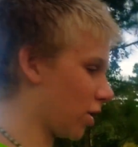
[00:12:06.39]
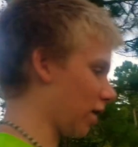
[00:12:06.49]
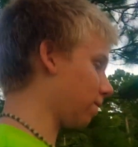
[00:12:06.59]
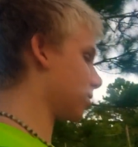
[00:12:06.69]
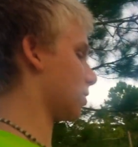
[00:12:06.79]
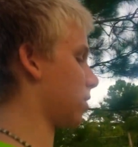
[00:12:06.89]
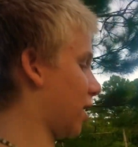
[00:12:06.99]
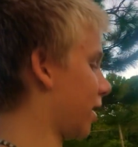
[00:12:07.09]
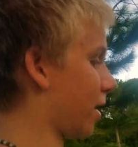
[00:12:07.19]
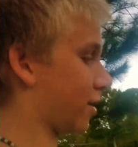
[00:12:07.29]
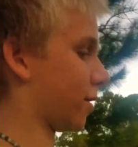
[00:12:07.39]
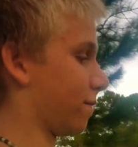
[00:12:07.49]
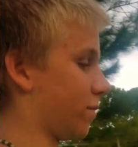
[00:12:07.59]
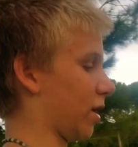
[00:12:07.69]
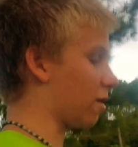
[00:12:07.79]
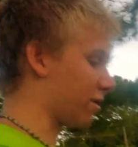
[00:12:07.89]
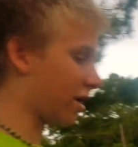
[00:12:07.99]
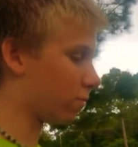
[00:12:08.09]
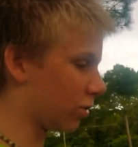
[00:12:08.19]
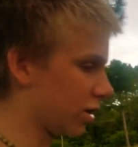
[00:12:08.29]
episode, I guess, of Siren
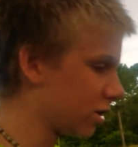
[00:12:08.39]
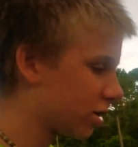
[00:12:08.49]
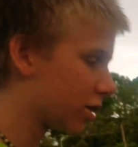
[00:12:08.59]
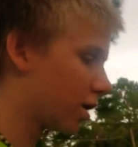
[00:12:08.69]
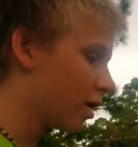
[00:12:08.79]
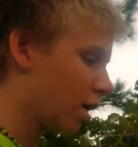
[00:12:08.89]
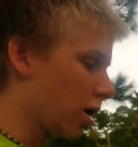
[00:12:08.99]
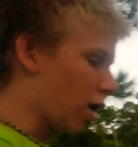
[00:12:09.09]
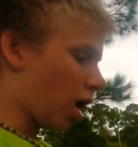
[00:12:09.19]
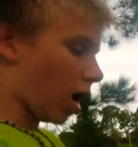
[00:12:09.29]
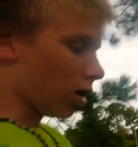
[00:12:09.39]
Head Woods. I